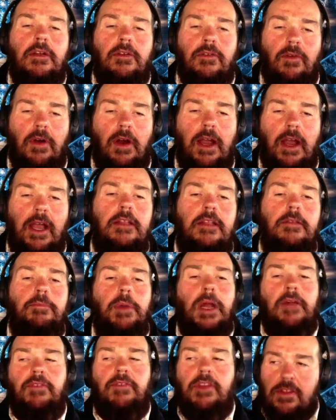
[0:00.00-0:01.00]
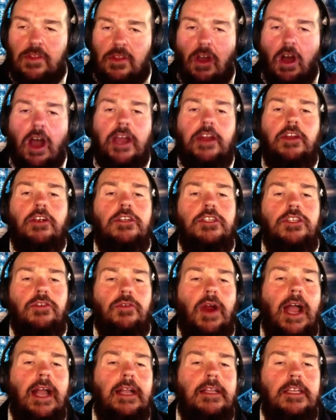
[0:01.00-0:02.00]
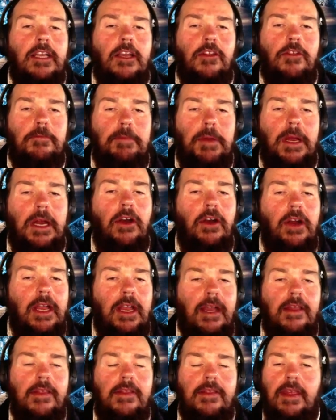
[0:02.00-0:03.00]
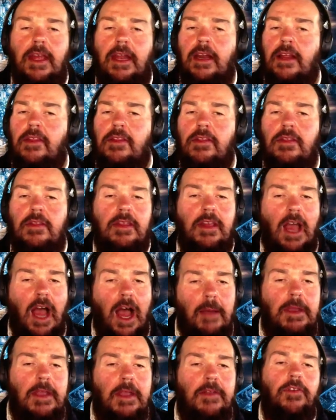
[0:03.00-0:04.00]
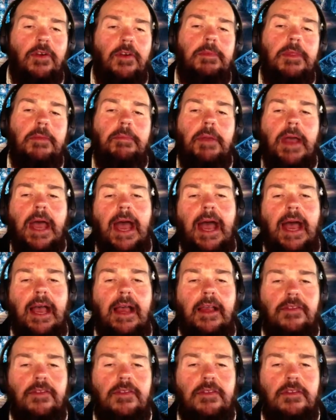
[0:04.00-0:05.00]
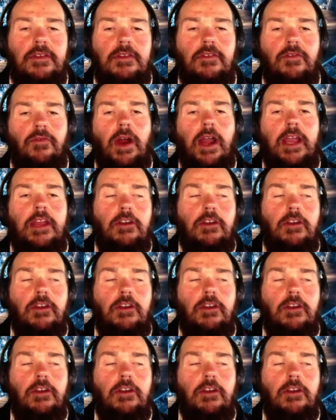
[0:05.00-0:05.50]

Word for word: Right? But if it's not your direct experience, then it's coming from the past, right?